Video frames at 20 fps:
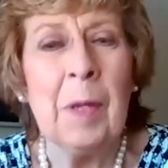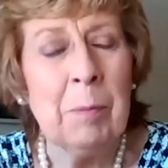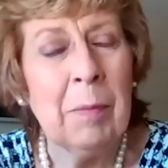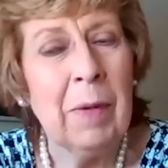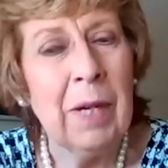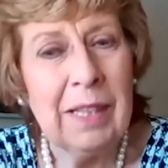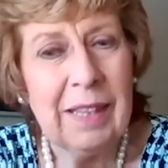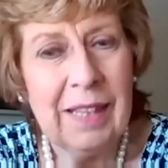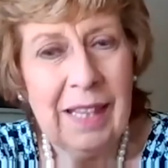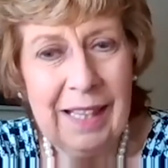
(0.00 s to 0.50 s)

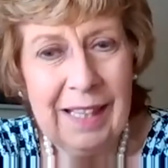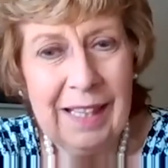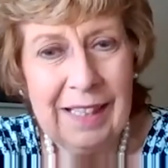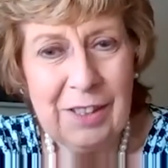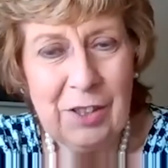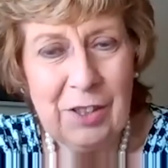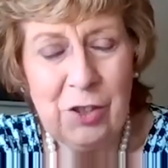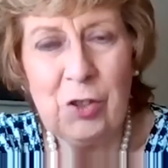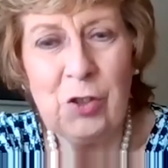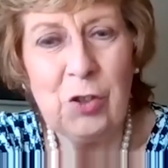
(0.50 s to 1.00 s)
My
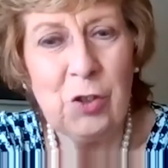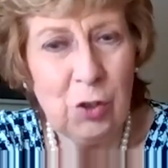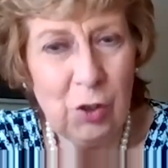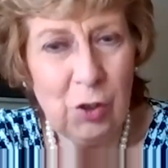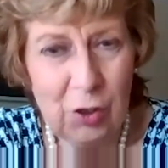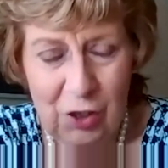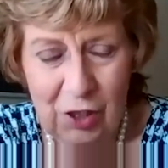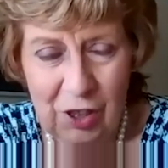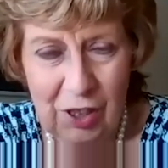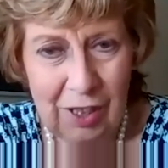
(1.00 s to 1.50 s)
thanks to
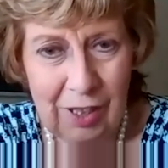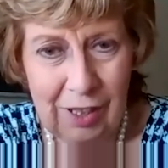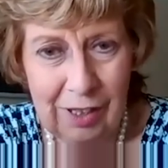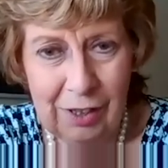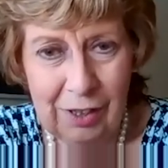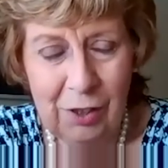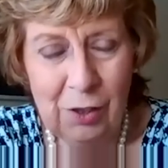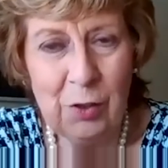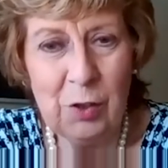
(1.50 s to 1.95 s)
George de Jongh,